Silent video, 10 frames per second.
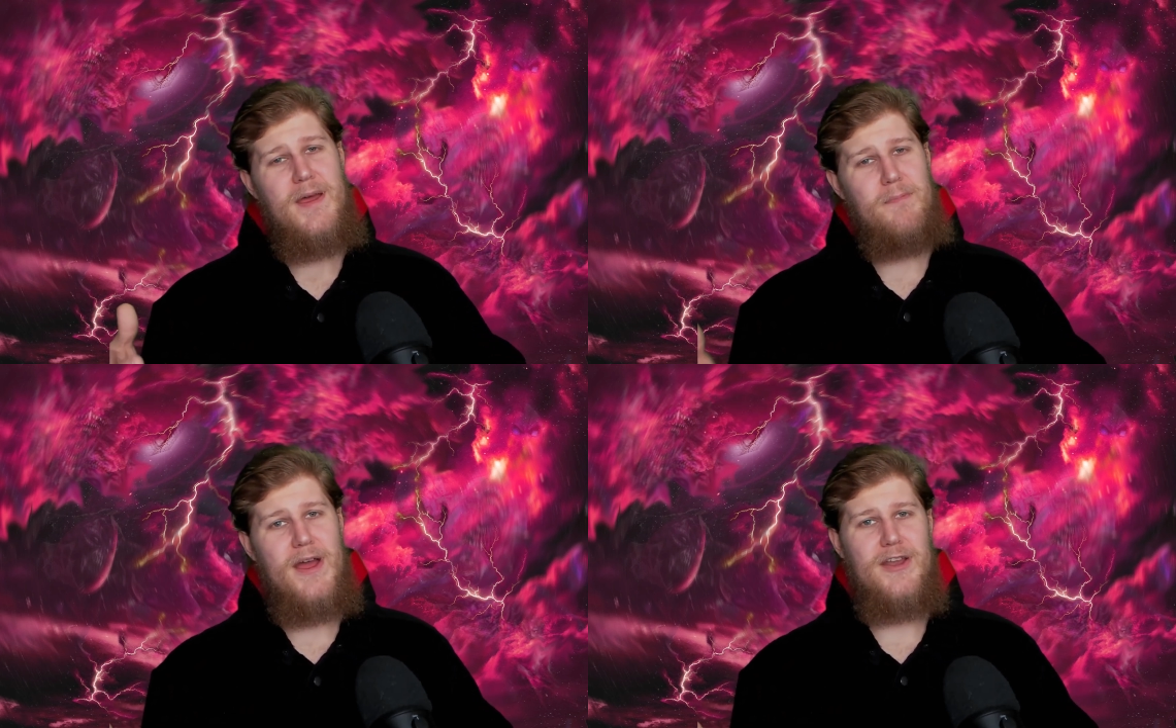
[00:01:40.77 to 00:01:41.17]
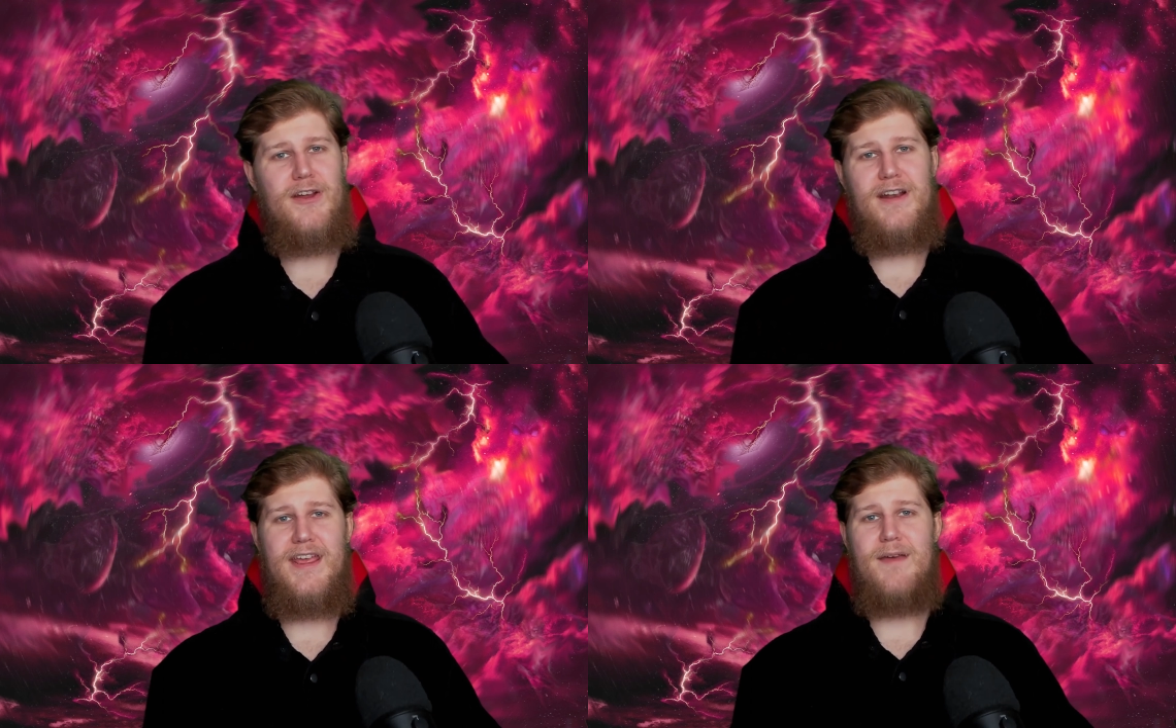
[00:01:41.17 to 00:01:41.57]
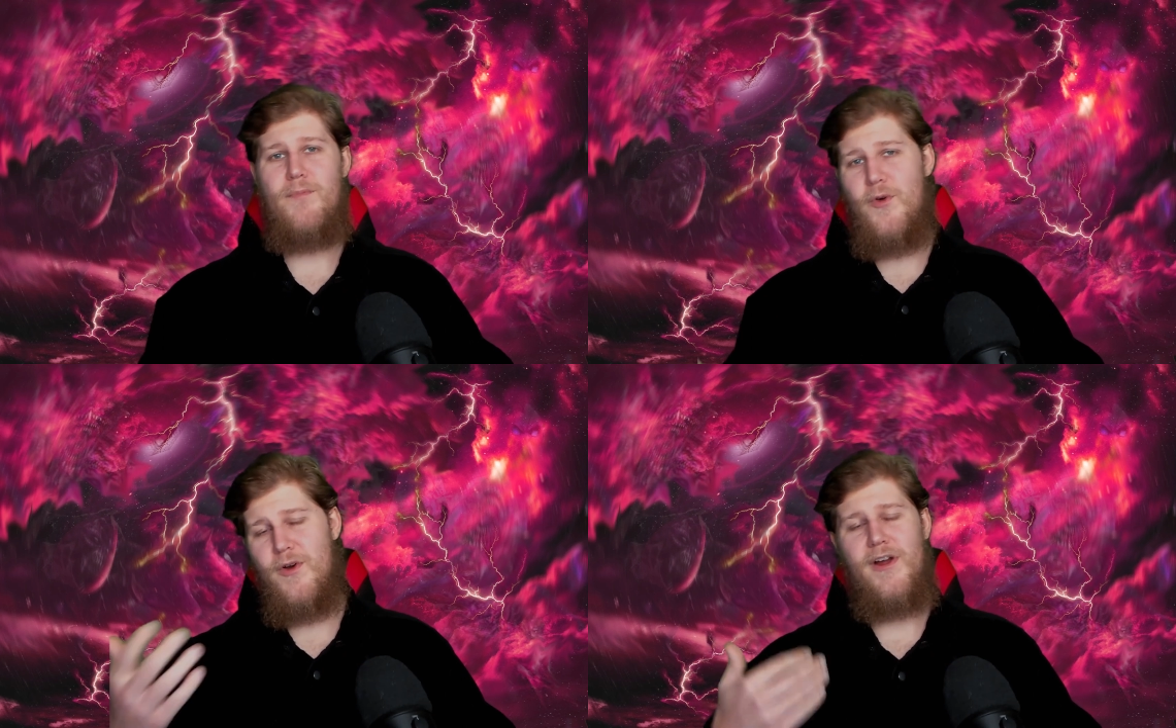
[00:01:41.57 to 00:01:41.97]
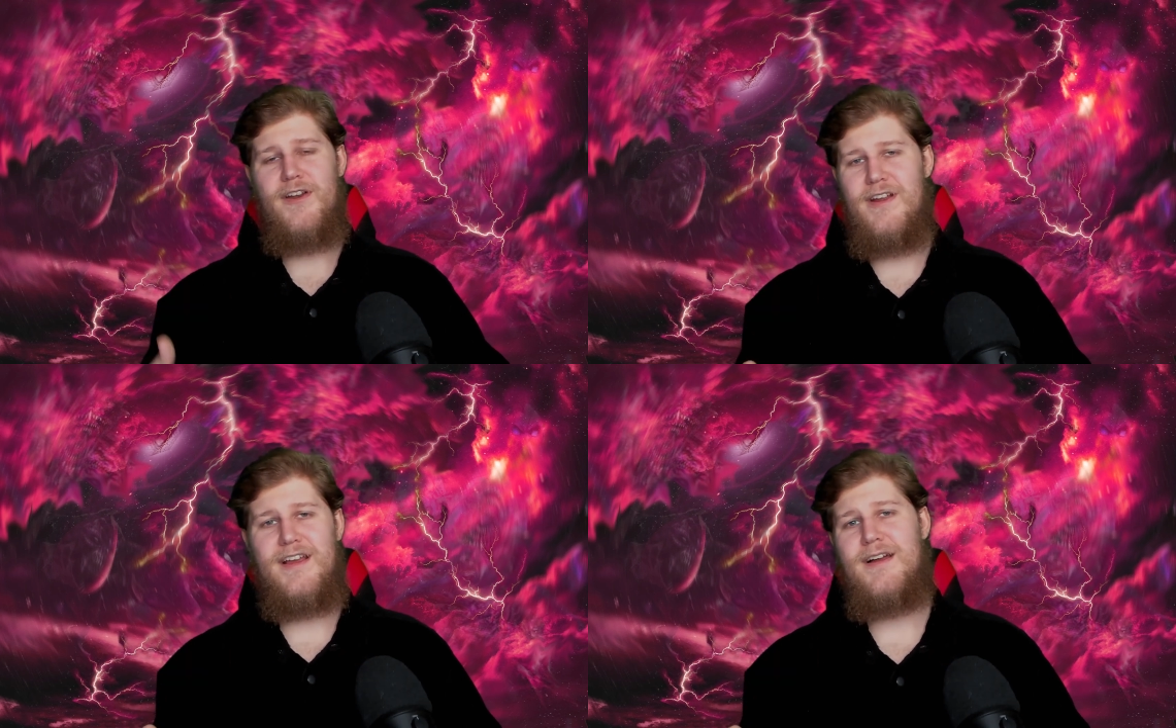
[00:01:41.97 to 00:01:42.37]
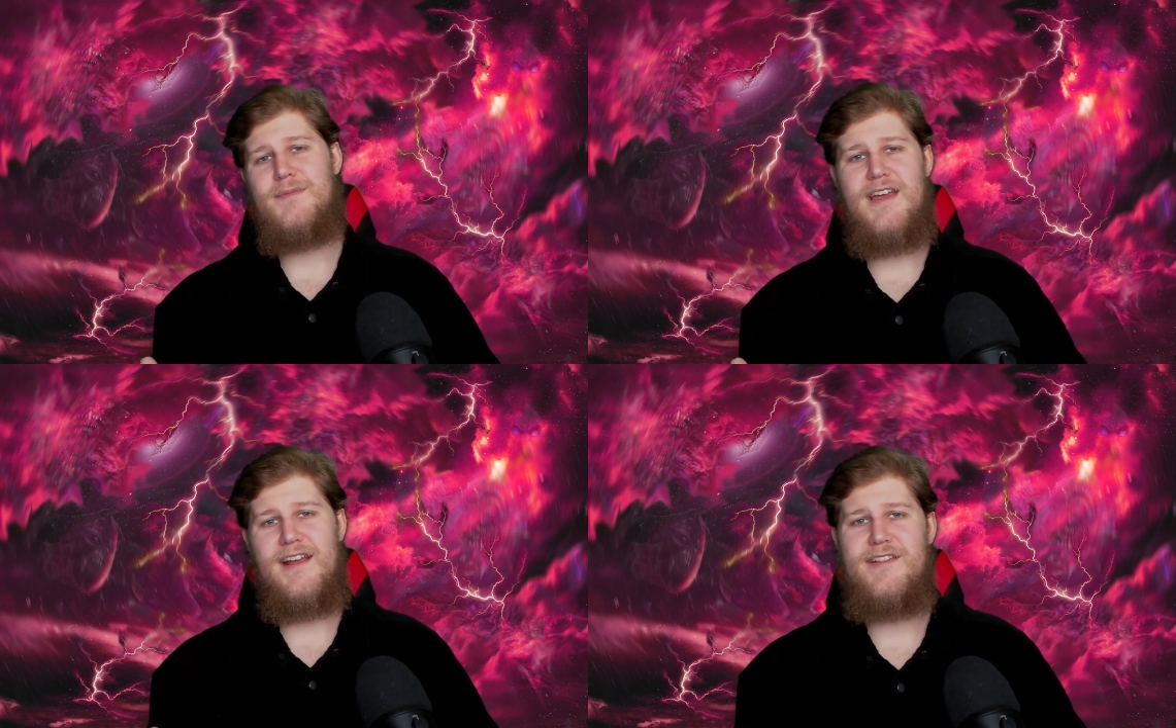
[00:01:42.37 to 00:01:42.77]
but you're going to get more on your income
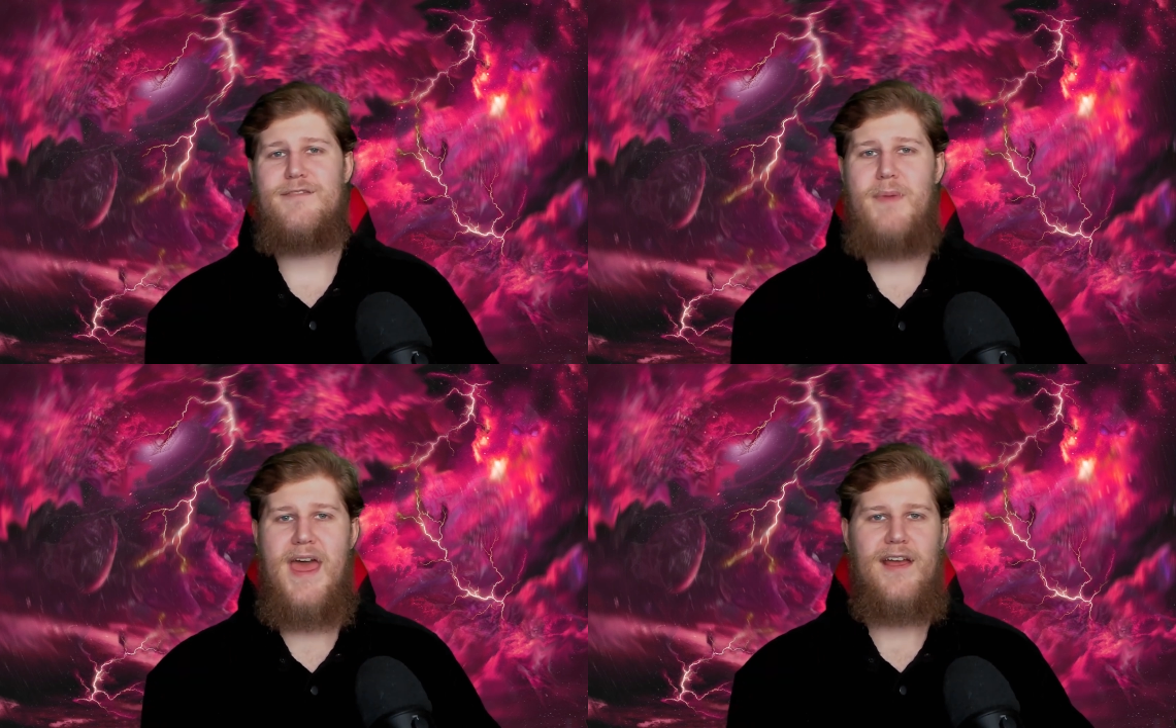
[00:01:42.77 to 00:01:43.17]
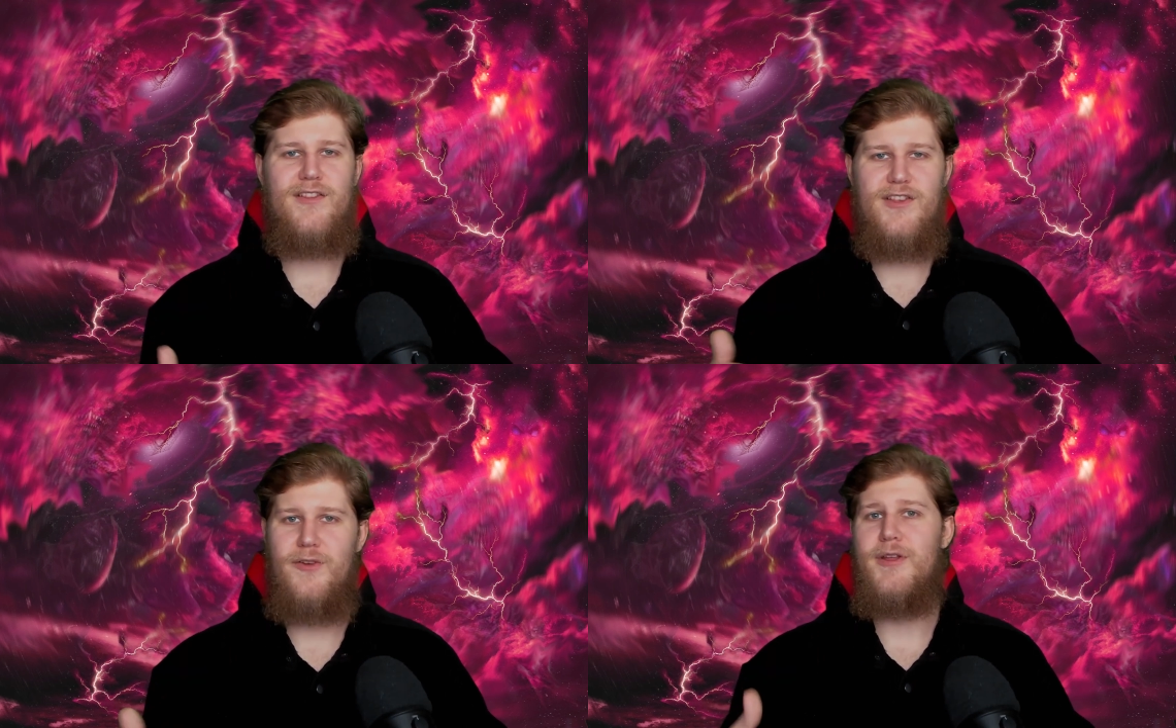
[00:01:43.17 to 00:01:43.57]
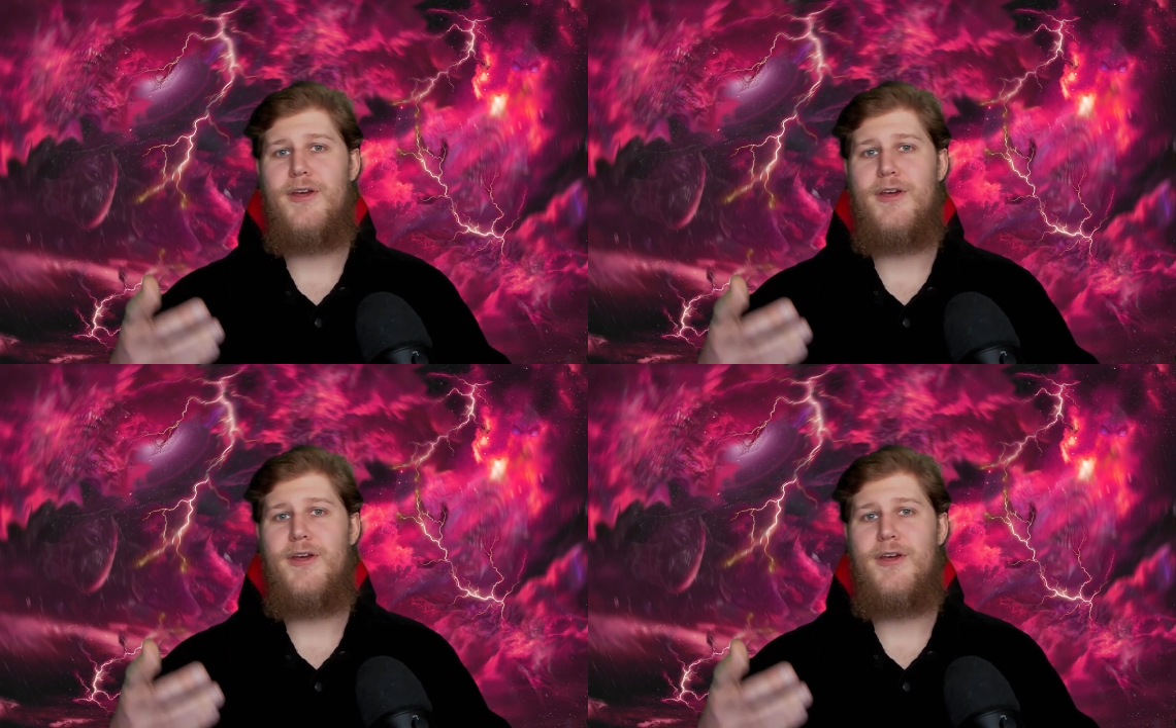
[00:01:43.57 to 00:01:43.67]
taxes back, so,